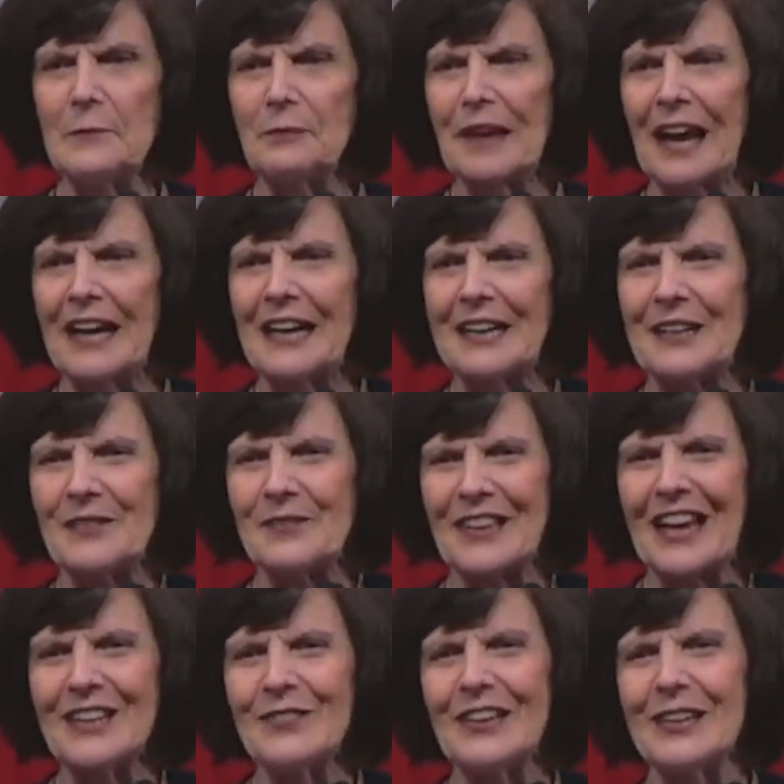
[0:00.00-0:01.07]

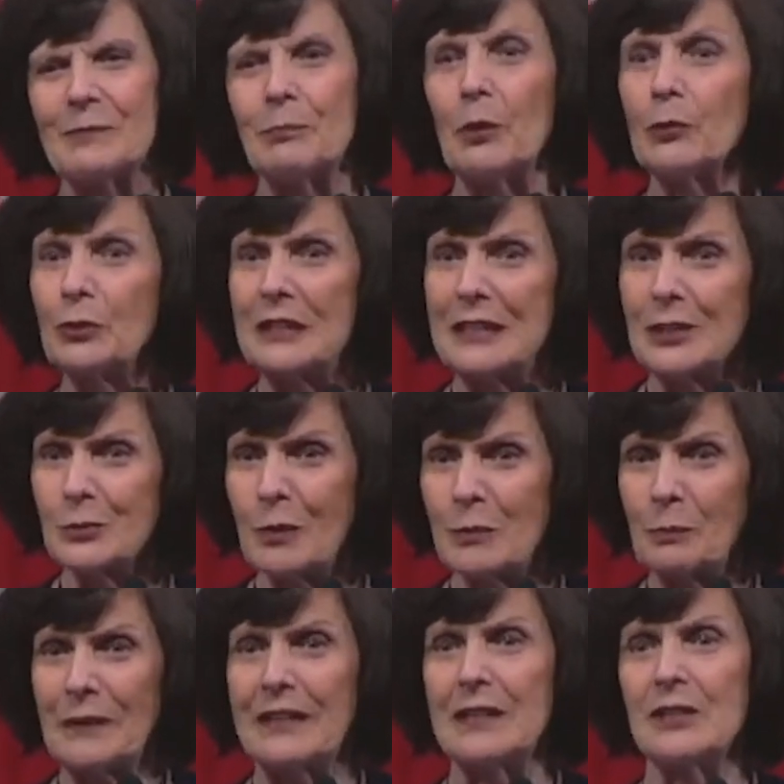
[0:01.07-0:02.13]
I've had both knees
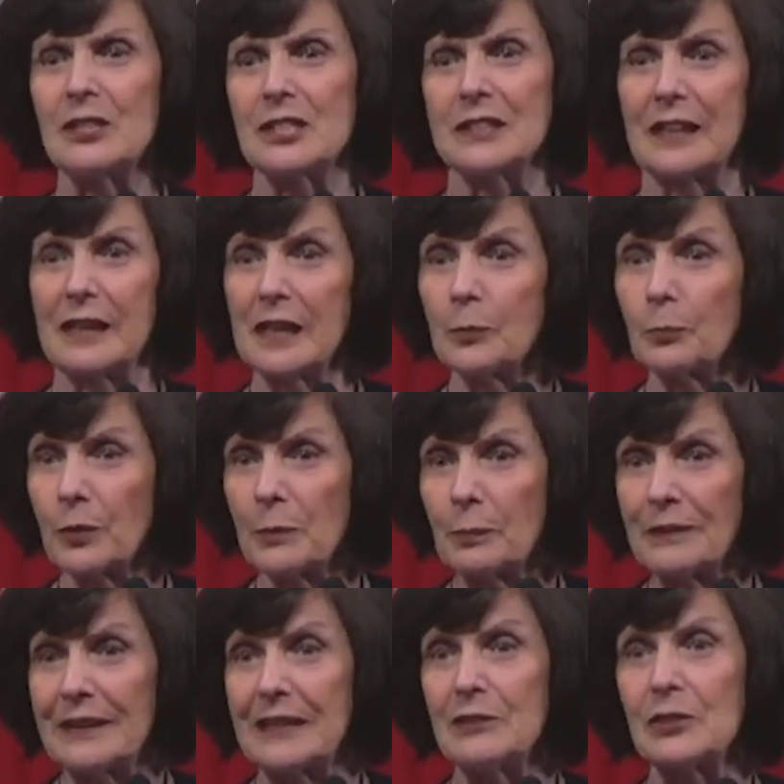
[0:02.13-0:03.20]
replaced, the hip
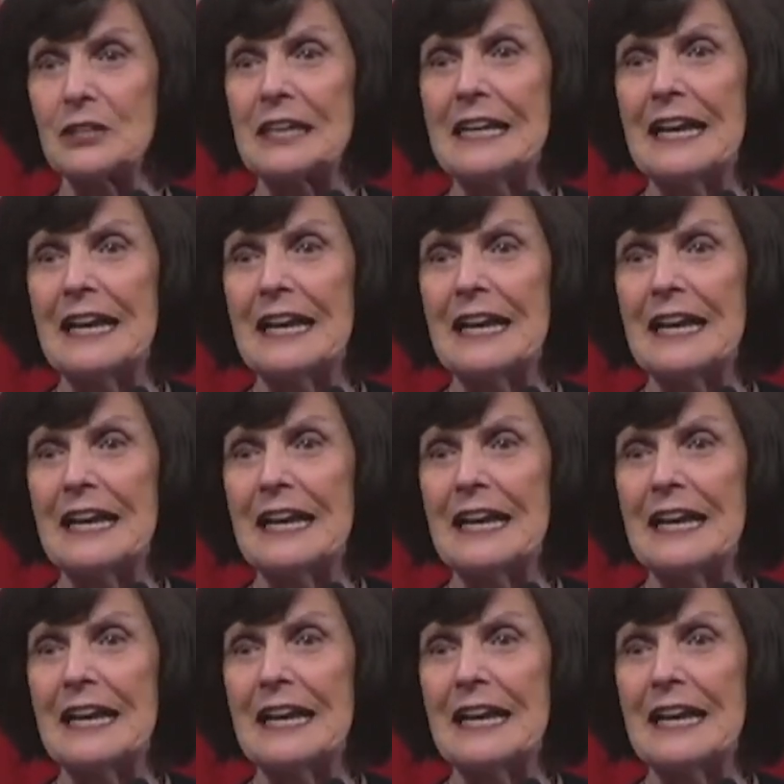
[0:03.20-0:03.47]
replaced.